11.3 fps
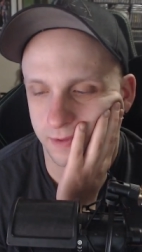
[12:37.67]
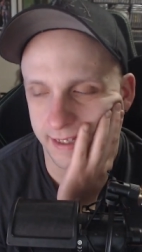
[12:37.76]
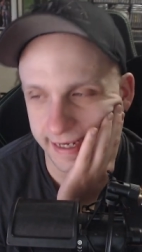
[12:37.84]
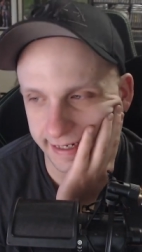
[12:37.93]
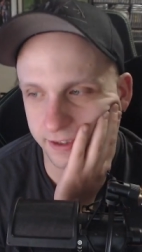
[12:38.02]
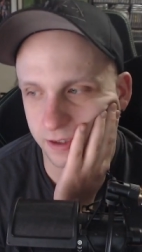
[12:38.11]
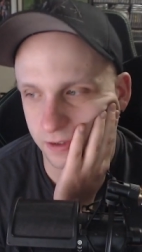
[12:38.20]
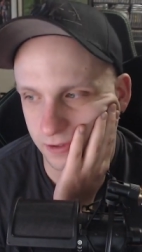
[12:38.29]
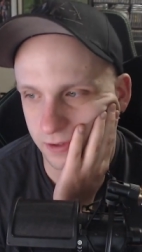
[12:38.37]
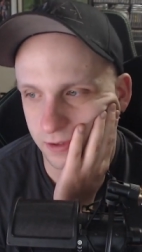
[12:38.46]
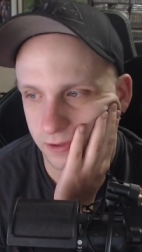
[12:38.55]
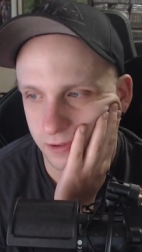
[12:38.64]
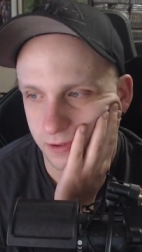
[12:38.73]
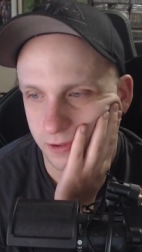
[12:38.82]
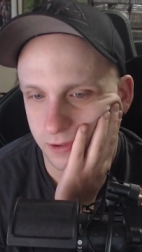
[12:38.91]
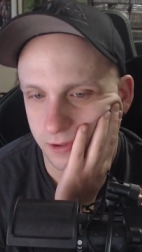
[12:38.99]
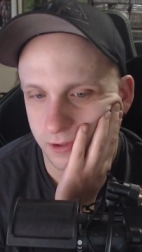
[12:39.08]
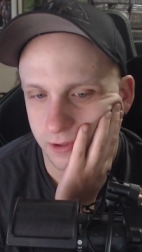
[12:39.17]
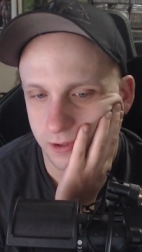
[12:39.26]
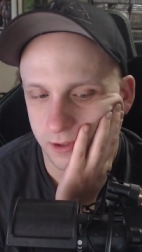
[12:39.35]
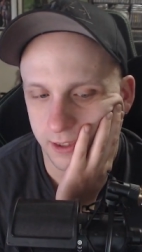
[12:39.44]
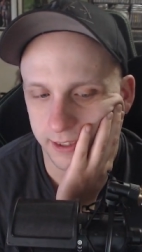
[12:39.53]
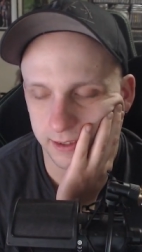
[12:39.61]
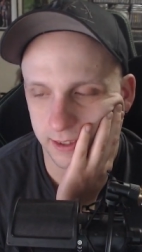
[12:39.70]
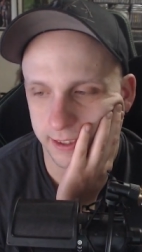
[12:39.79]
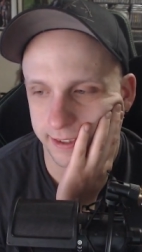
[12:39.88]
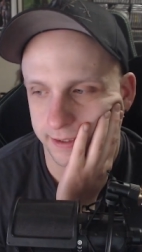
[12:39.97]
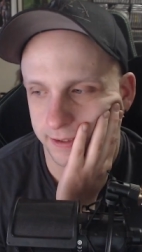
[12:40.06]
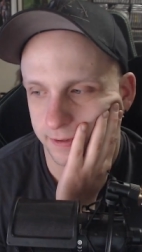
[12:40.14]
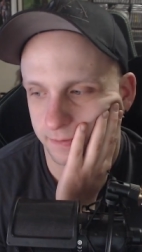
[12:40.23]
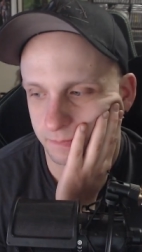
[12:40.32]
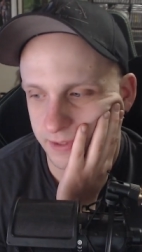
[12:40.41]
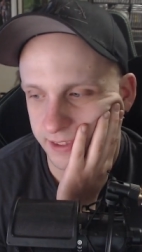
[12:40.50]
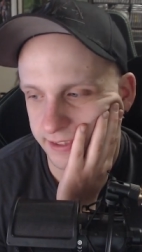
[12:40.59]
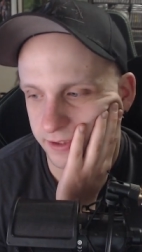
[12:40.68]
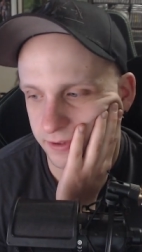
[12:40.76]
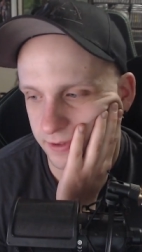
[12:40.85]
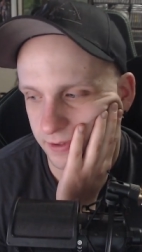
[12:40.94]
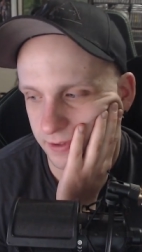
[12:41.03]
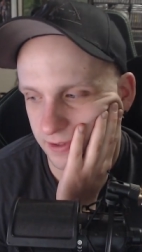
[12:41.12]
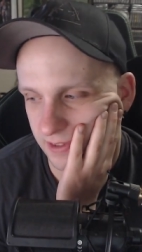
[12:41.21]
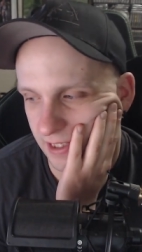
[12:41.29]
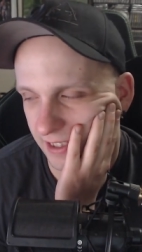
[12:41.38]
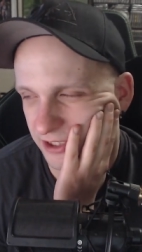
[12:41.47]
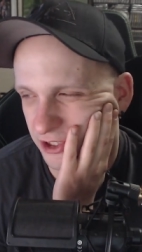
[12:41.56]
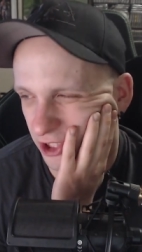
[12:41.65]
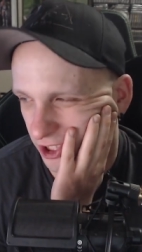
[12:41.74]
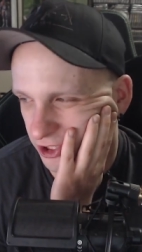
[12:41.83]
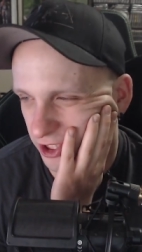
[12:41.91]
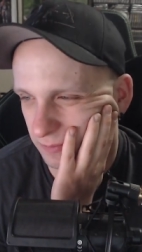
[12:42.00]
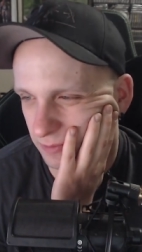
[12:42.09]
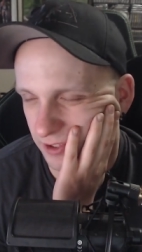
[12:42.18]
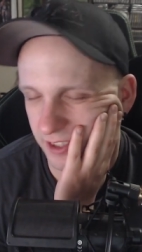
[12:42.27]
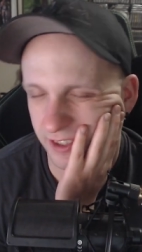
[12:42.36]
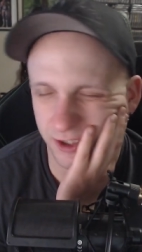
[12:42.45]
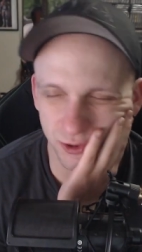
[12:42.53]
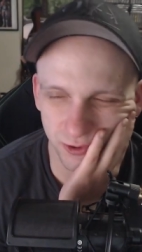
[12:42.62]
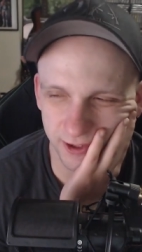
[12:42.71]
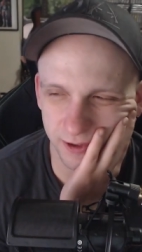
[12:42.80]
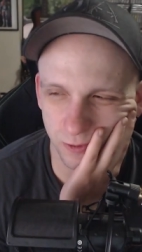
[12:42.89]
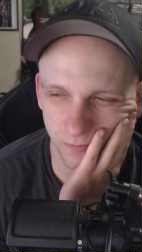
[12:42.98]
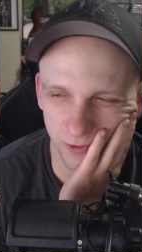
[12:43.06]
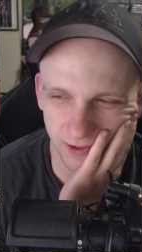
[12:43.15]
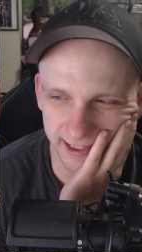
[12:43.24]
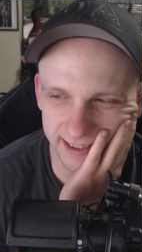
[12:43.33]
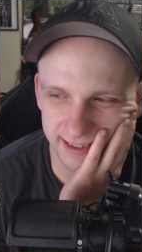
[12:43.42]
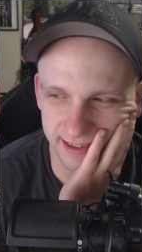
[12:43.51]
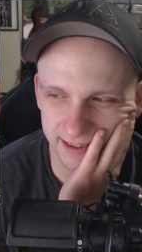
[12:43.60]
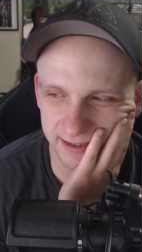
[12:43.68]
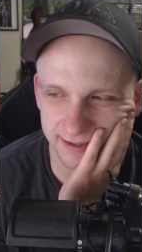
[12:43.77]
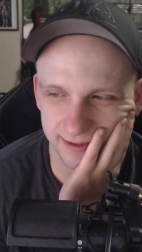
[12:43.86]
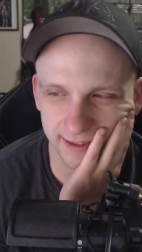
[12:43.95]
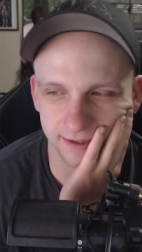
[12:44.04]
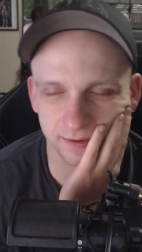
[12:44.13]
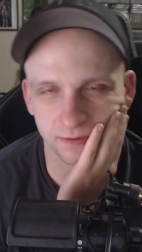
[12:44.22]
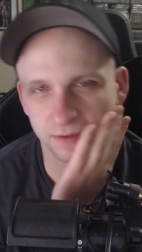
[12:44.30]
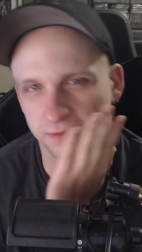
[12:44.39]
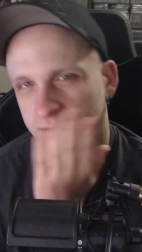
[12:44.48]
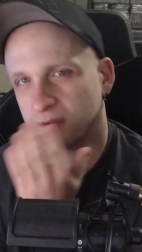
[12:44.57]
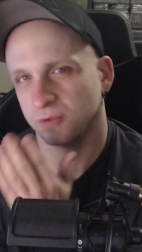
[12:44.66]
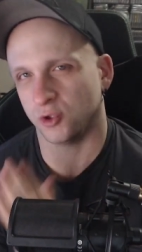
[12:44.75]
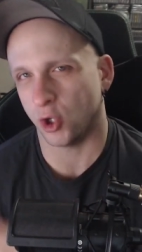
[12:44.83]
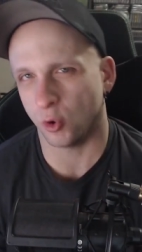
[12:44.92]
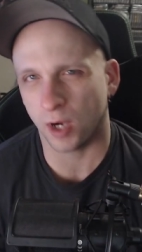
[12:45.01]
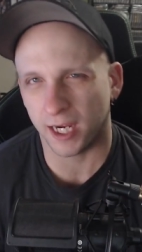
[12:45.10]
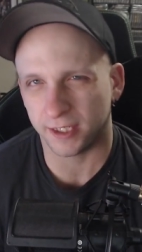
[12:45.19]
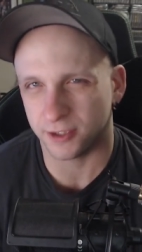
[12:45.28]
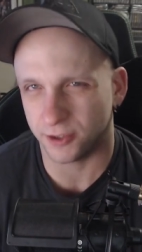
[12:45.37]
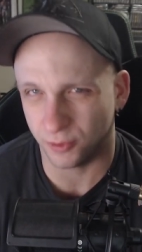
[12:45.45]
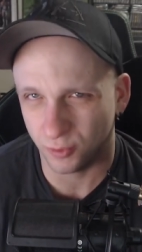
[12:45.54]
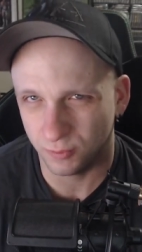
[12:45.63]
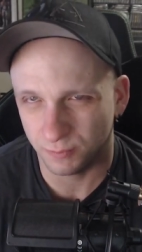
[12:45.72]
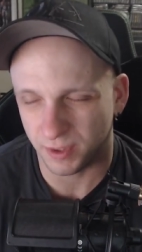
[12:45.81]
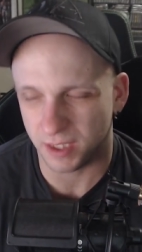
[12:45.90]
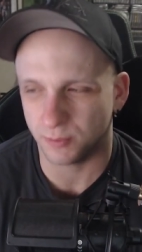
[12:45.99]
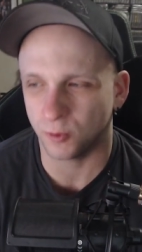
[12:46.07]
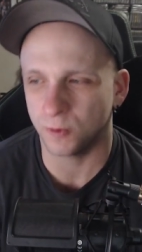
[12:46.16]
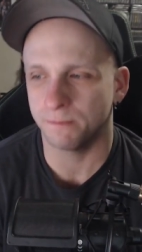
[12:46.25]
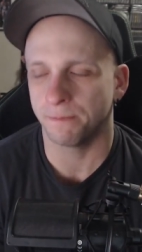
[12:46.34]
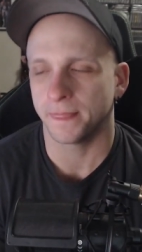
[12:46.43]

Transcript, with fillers: anger and like me not judging but getting triggered over laziness and like low IQ people,